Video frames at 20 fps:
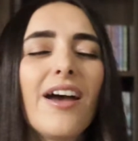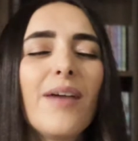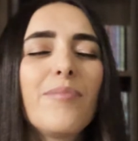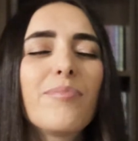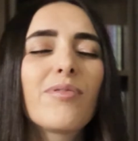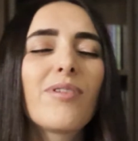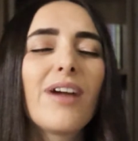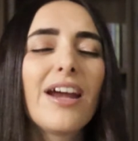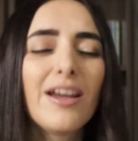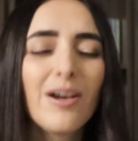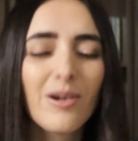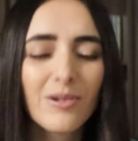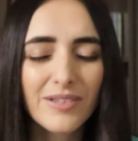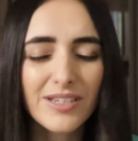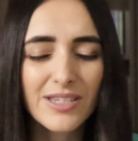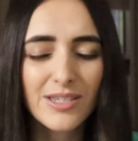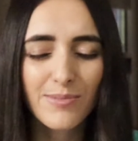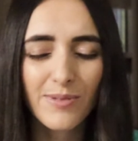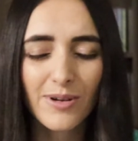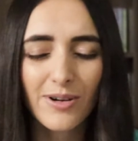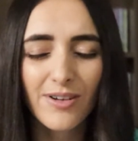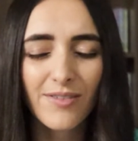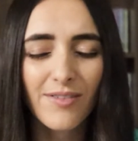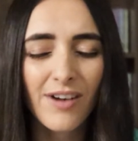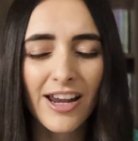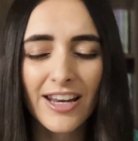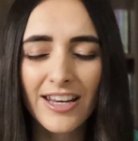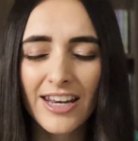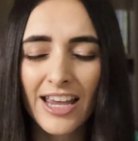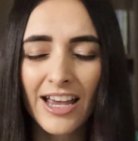I pray, Holy Spirit,
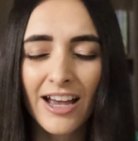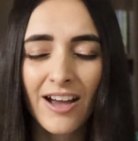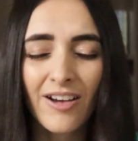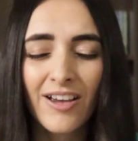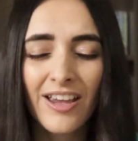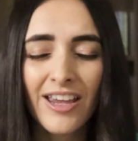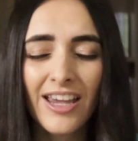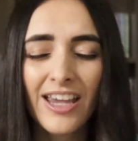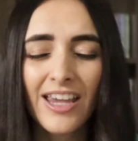right now